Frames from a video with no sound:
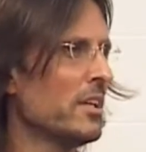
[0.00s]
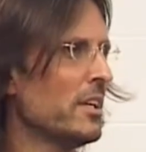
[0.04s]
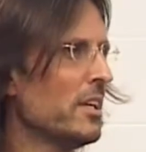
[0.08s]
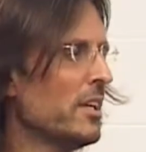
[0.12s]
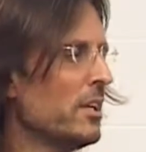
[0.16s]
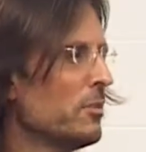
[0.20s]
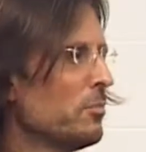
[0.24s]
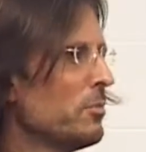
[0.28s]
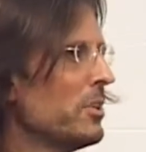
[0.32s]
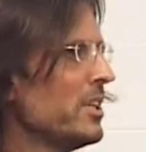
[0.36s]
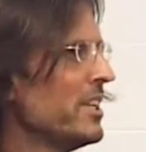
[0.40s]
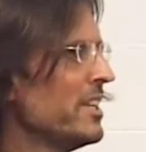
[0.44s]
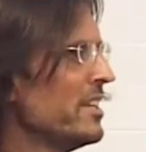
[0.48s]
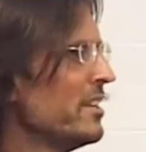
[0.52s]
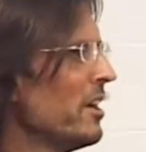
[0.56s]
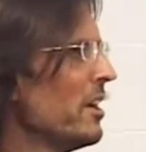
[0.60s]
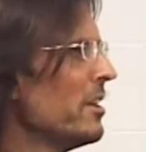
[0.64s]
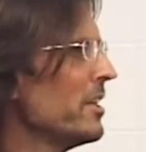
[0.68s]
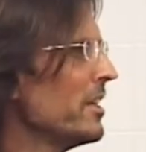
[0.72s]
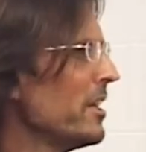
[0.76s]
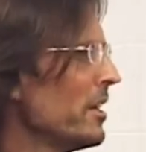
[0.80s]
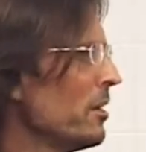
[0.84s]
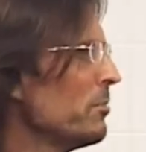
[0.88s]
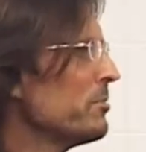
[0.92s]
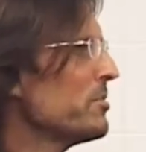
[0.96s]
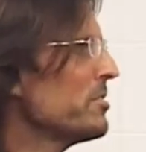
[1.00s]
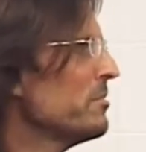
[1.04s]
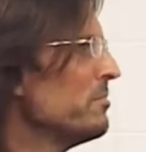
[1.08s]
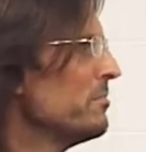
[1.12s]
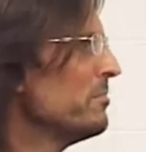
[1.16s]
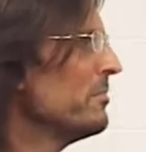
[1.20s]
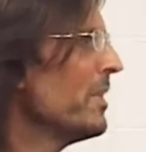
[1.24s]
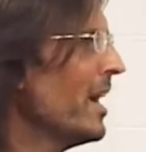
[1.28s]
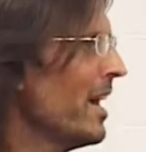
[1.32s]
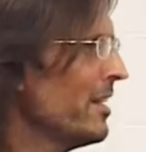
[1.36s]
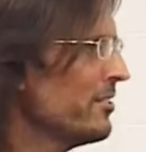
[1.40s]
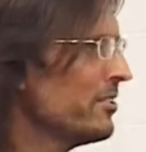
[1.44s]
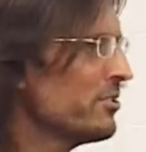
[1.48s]
It really only helps them
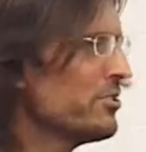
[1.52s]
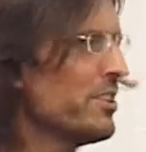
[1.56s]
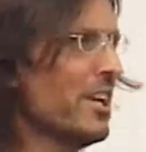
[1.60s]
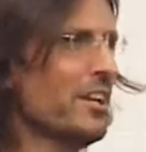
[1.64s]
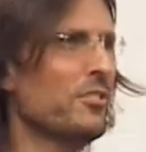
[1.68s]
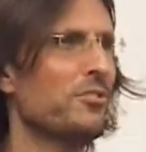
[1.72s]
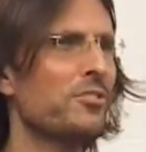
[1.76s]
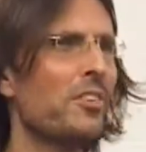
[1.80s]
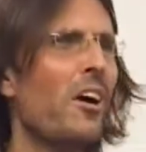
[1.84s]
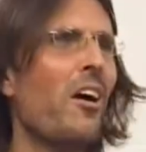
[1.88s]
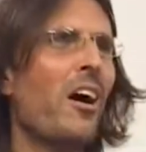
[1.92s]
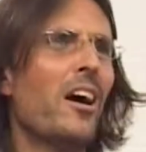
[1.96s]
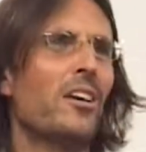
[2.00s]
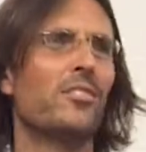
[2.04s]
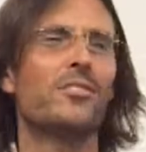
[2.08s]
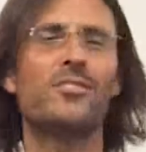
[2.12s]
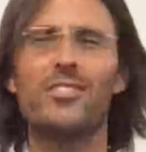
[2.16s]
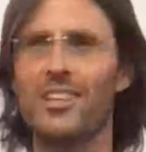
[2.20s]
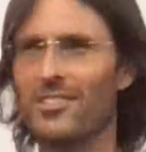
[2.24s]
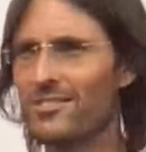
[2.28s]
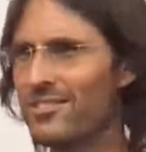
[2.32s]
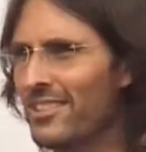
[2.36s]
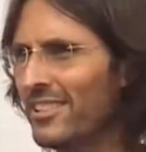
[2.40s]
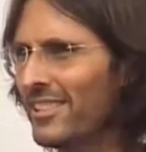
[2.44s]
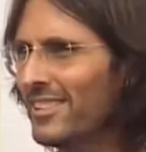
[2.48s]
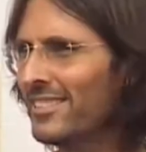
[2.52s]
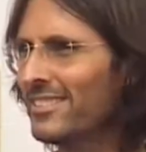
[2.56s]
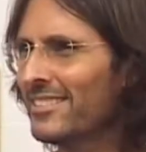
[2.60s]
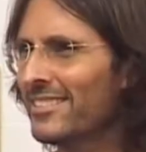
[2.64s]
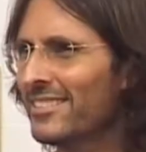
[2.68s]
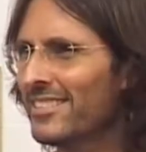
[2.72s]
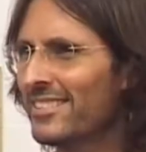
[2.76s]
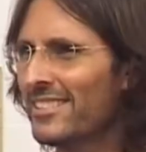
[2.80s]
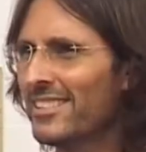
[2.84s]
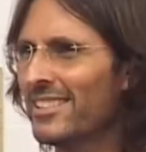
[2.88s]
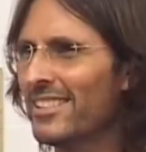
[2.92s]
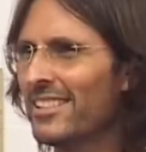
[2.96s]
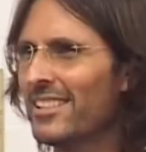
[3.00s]
understand science, doesn't
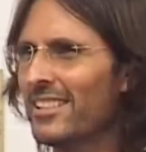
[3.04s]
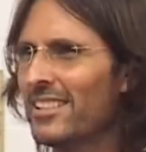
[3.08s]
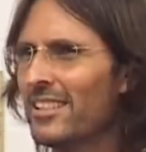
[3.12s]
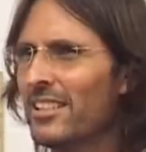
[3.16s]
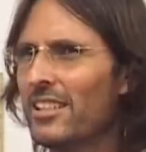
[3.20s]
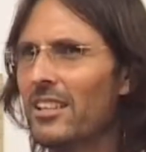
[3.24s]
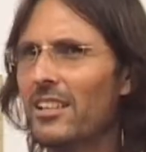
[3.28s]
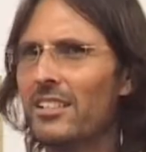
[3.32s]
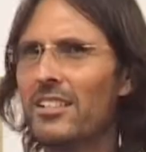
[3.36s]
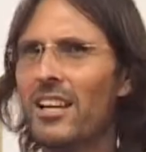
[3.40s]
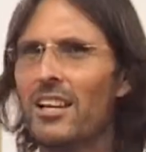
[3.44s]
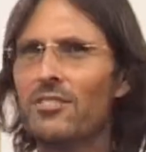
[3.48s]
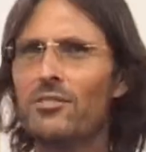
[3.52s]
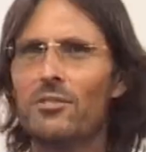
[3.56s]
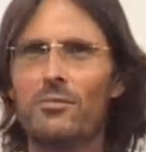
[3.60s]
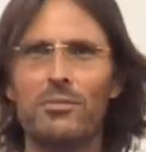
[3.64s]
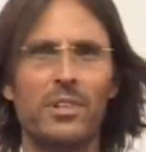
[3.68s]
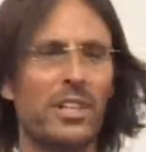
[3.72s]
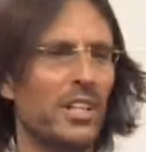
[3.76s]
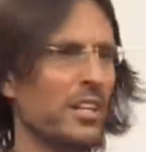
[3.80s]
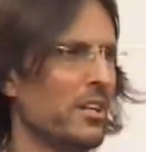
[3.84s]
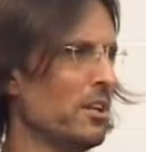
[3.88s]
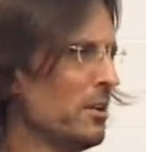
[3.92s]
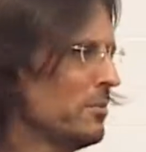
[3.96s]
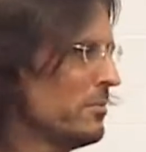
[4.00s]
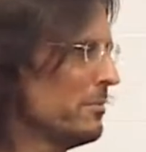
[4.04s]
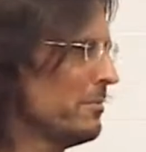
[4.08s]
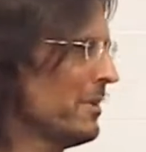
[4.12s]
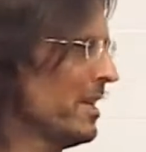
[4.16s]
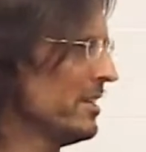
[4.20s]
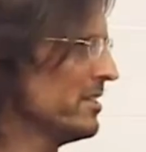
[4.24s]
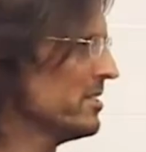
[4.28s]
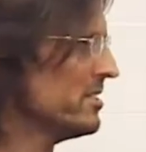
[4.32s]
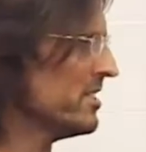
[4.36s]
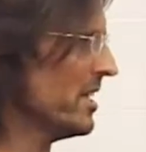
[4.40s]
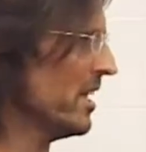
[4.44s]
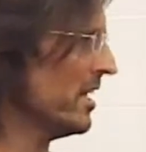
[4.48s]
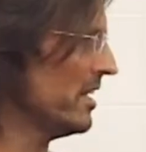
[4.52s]
it? It doesn't really help them
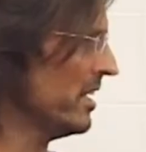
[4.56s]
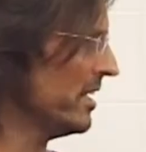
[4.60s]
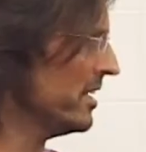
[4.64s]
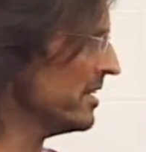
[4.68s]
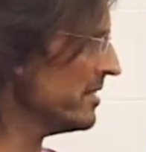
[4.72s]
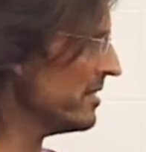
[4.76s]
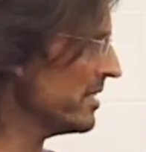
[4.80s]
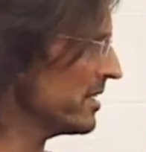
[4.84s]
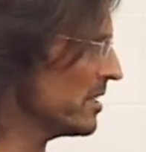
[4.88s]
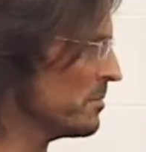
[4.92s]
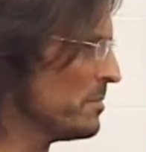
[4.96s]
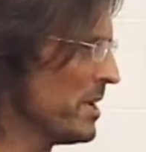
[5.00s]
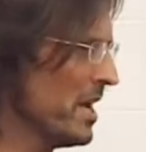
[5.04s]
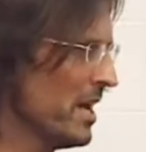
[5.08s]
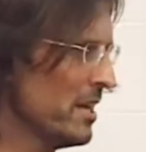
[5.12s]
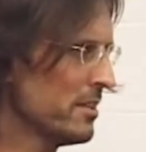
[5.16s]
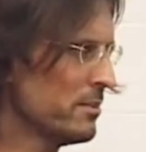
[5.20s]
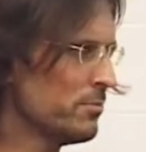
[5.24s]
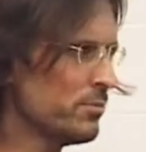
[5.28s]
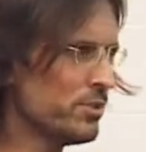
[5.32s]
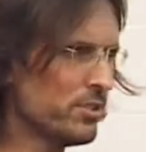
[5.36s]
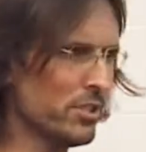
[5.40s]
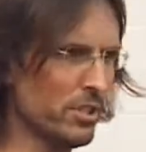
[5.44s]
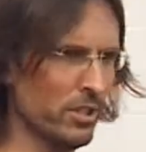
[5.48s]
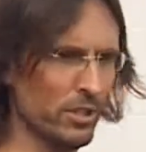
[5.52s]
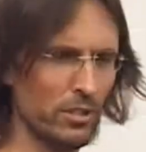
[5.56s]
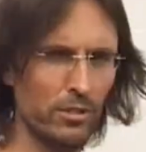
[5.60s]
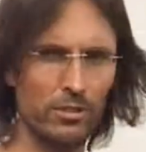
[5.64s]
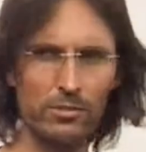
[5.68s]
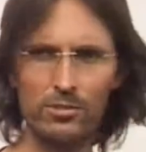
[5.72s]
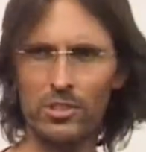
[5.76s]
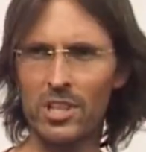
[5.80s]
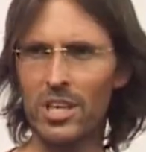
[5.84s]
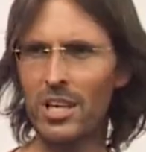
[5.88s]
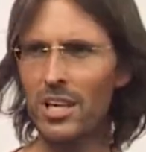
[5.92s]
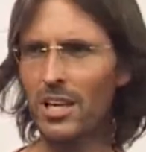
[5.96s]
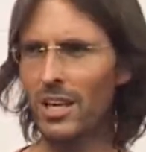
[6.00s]
understand anything about themselves.